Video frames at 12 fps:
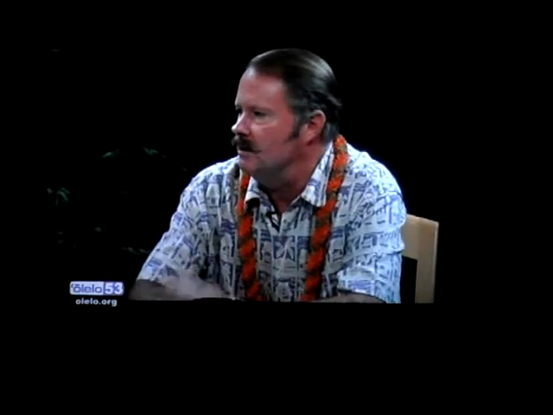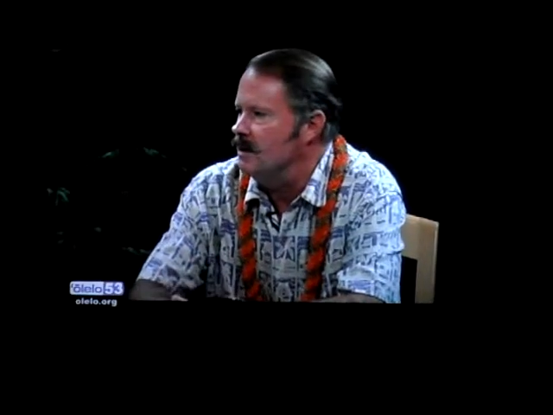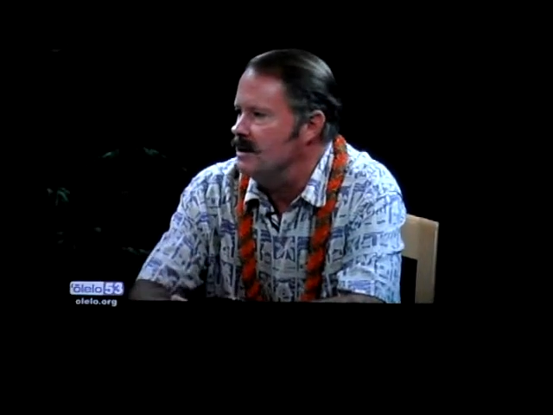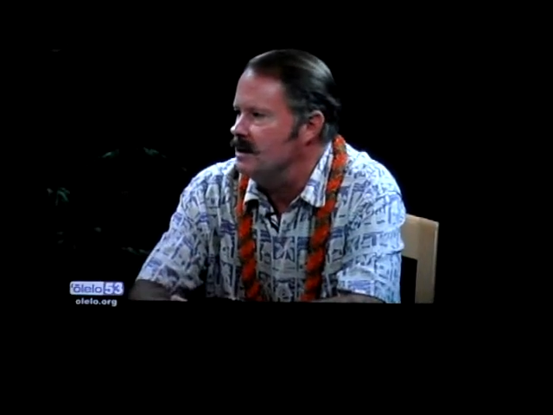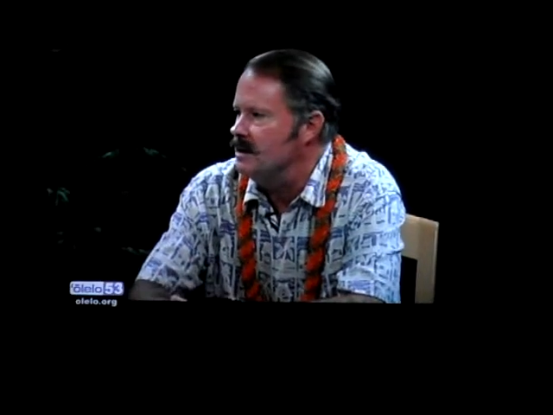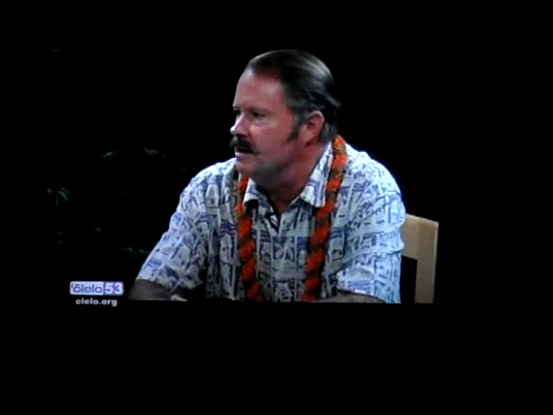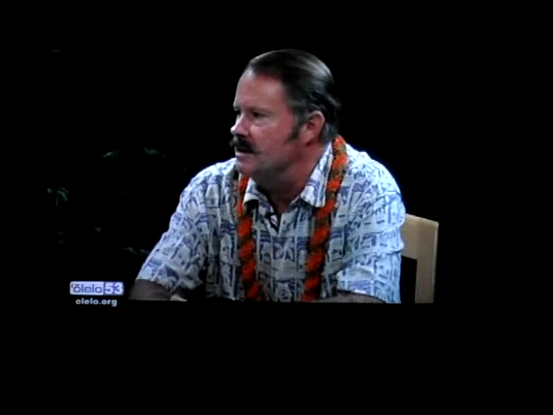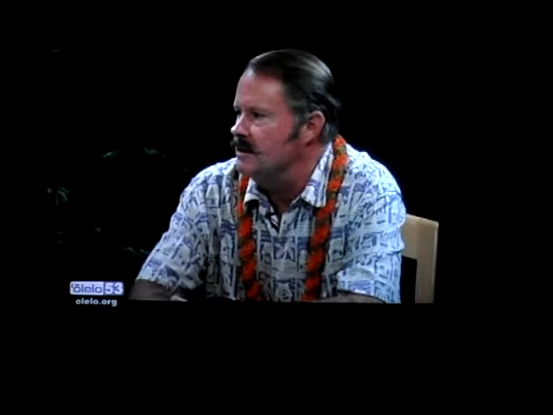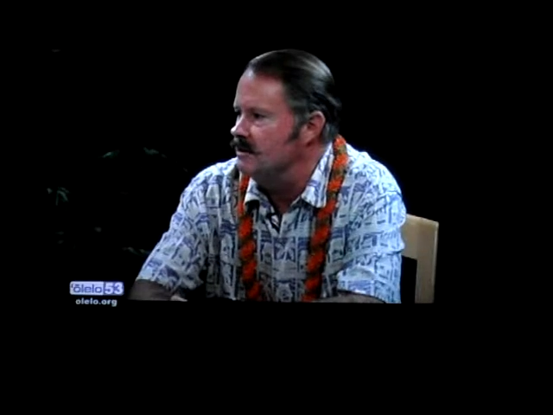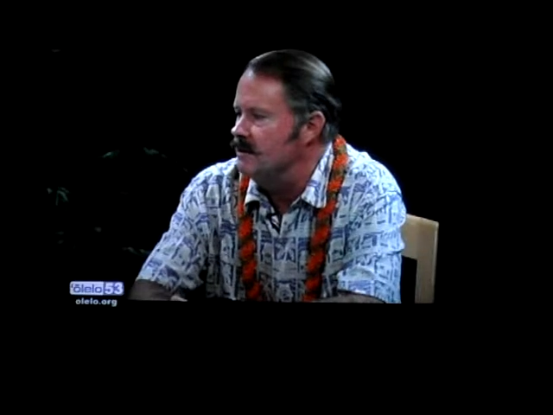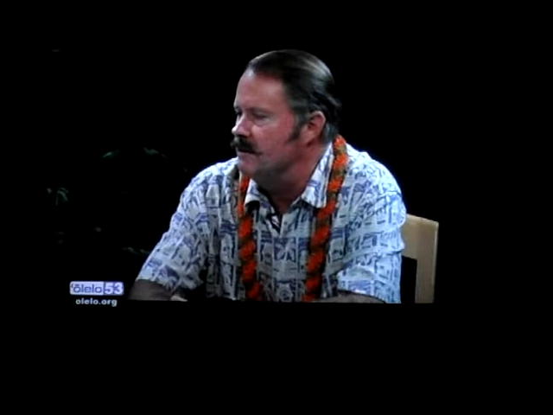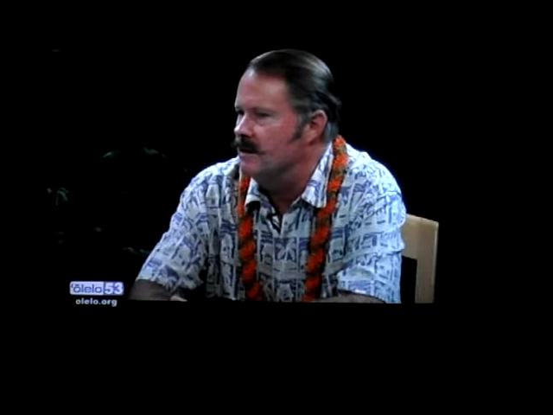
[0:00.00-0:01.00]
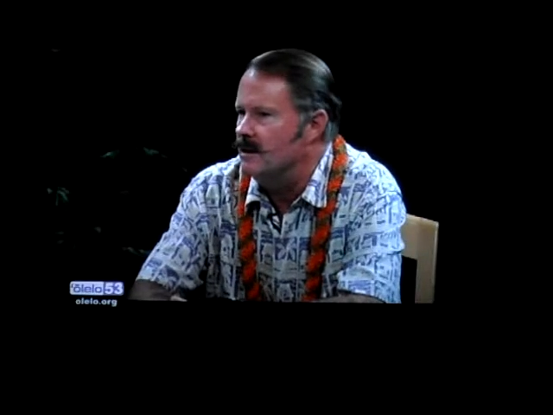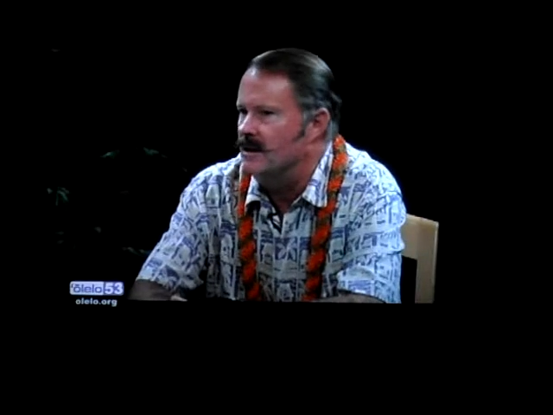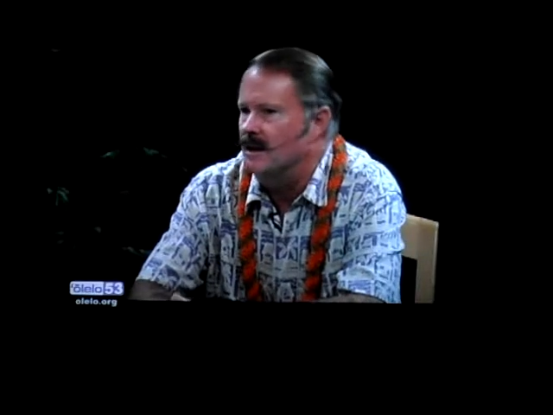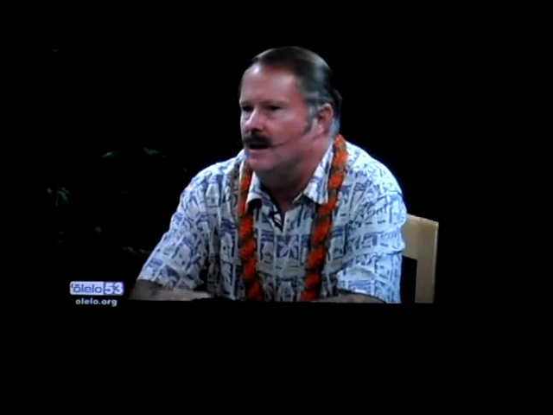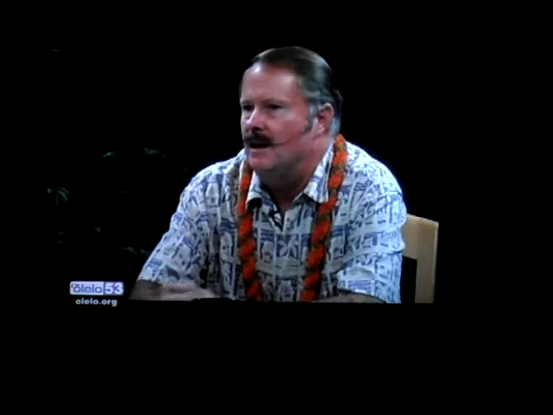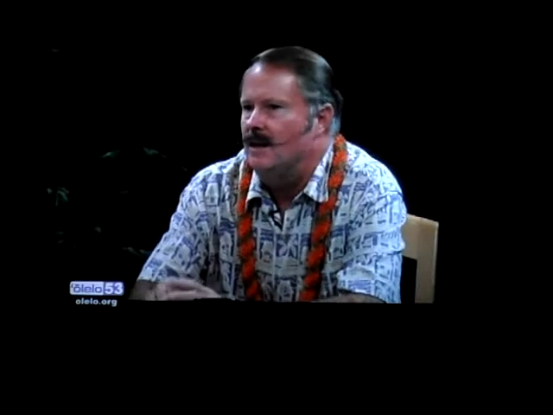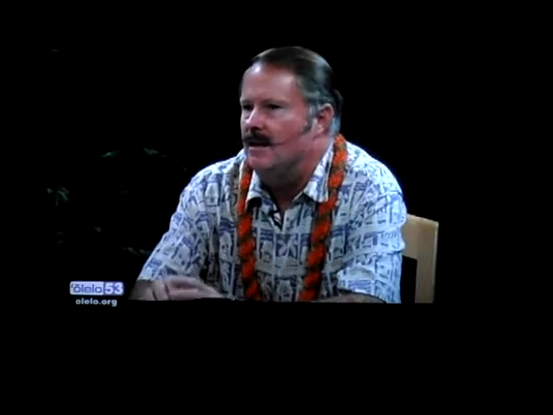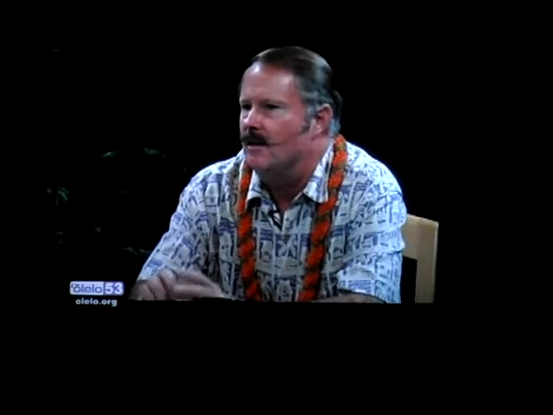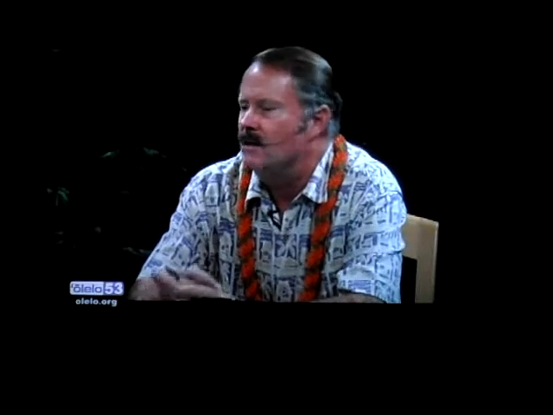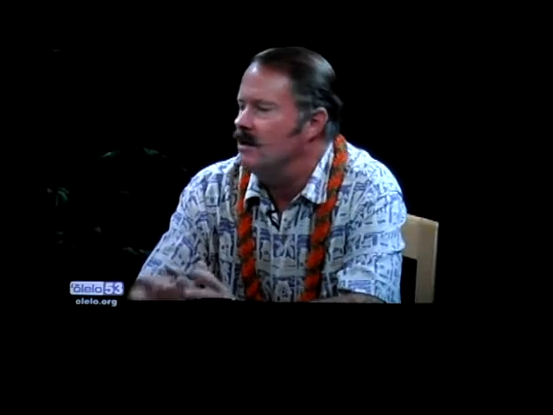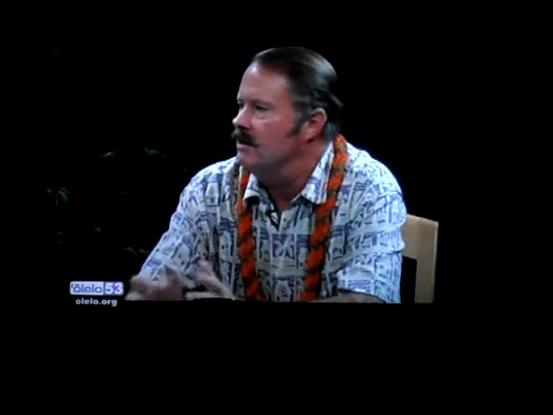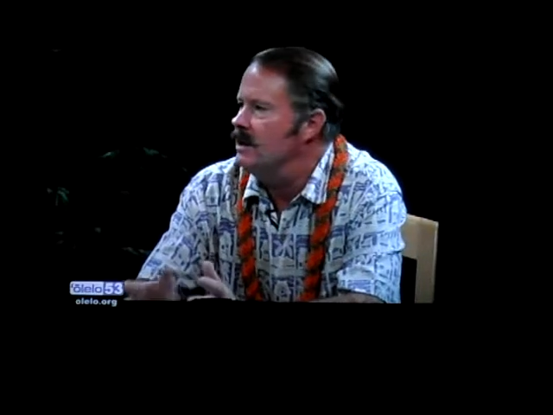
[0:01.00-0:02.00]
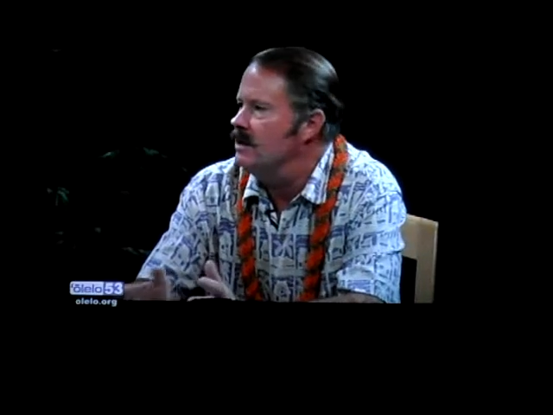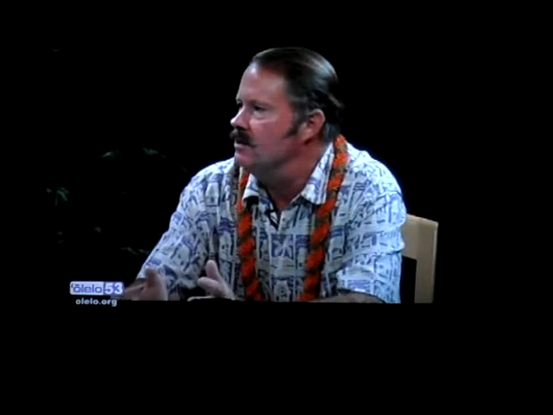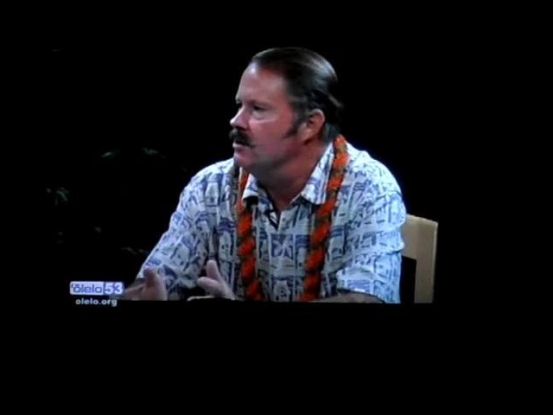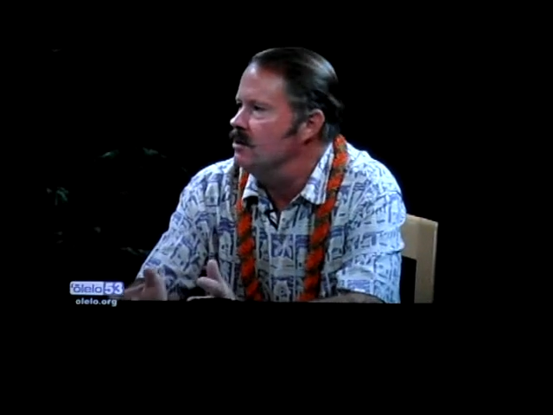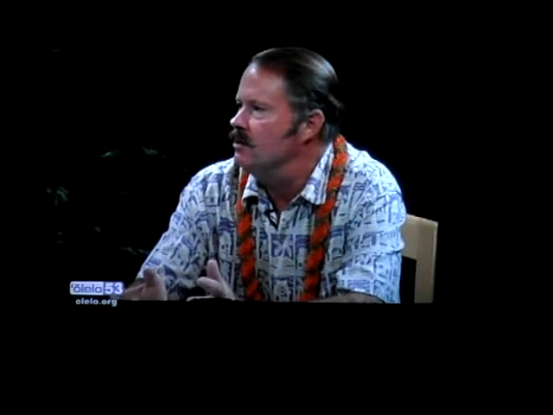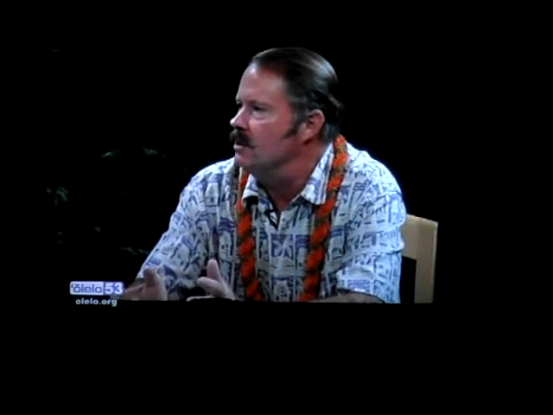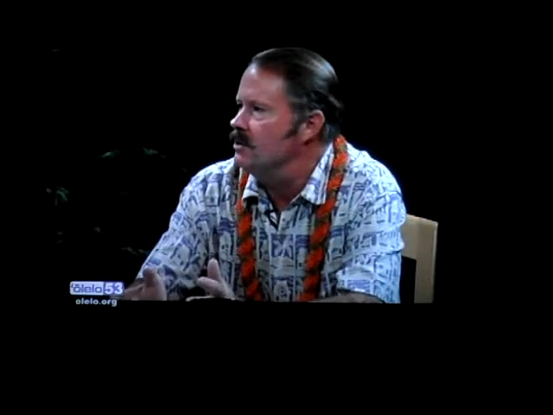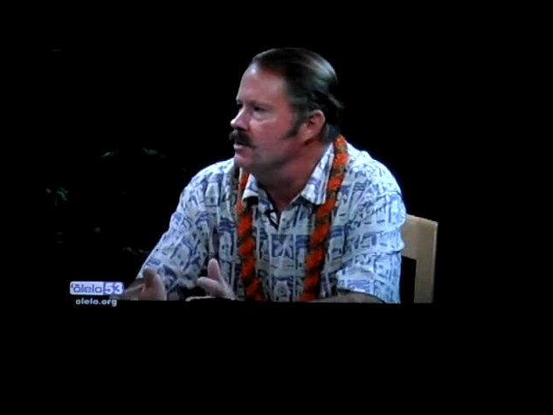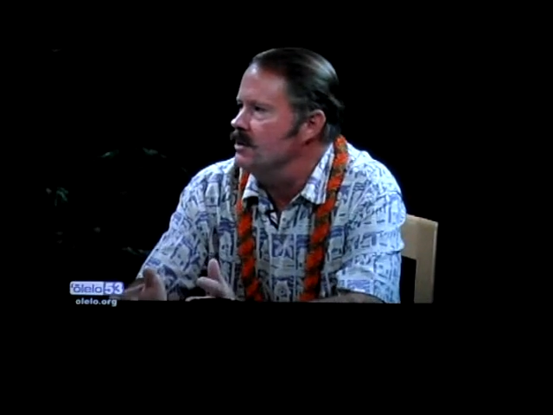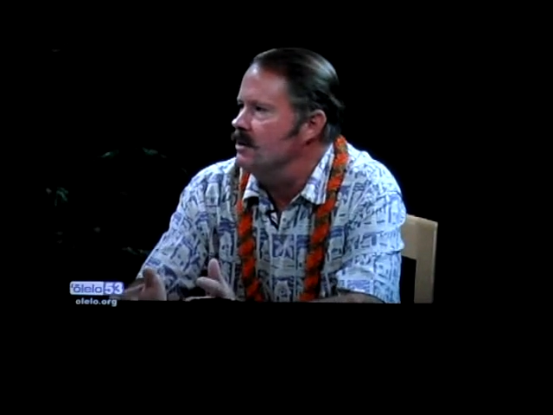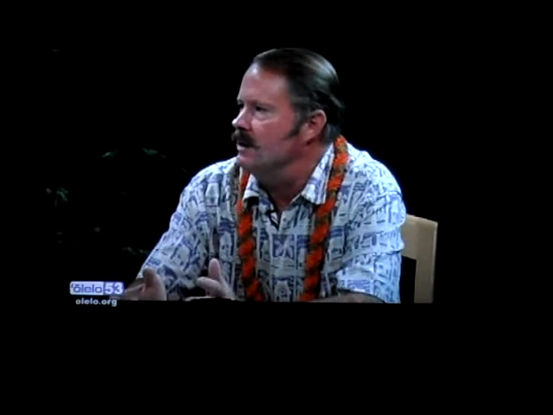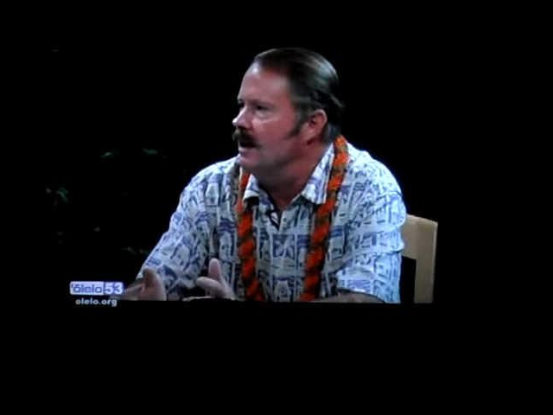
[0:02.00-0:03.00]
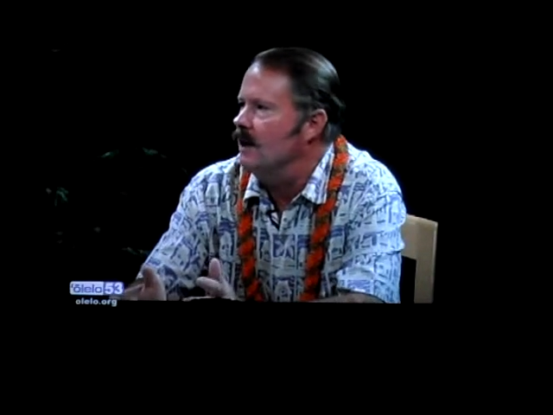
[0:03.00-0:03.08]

residents and live there, they're going to be consumers.